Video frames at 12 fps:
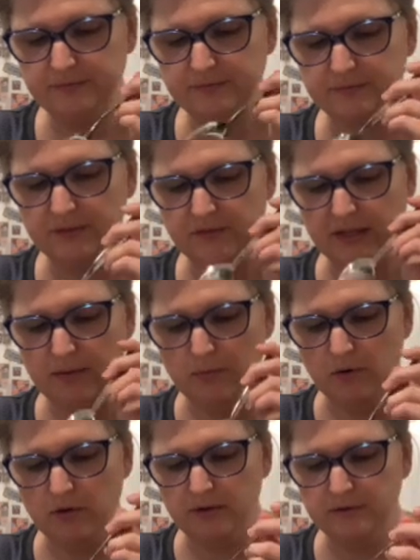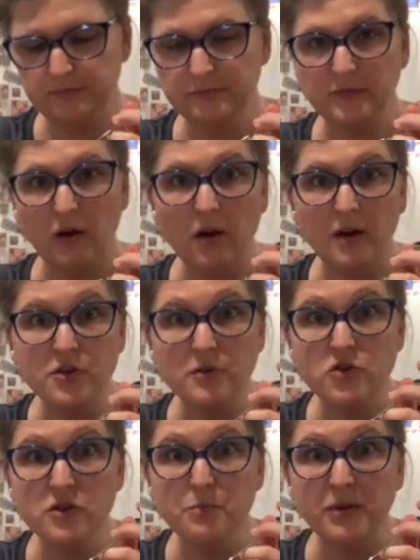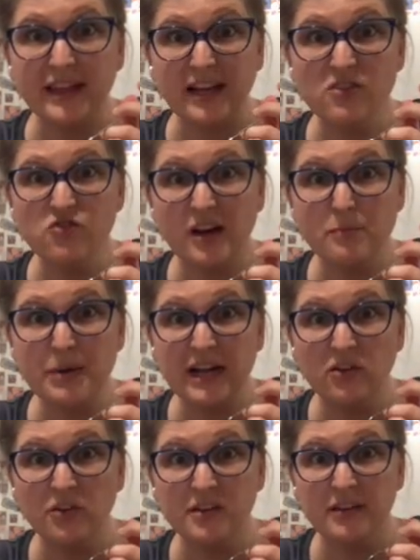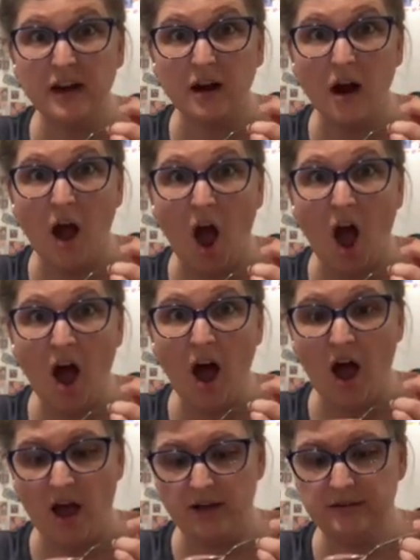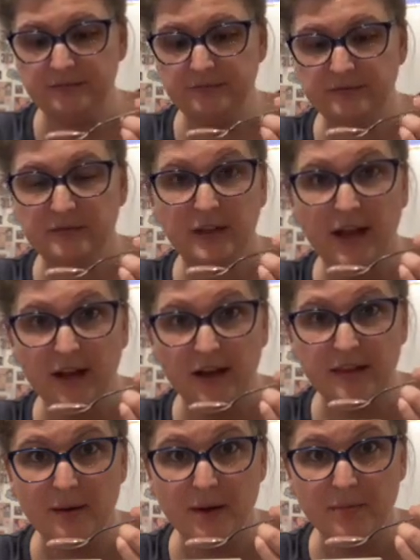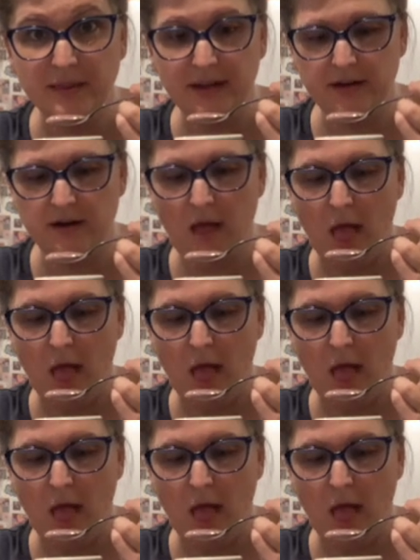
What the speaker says: I have to get more. Oh, I should just put like straight pickles in there. Ah, hang on, that might be later.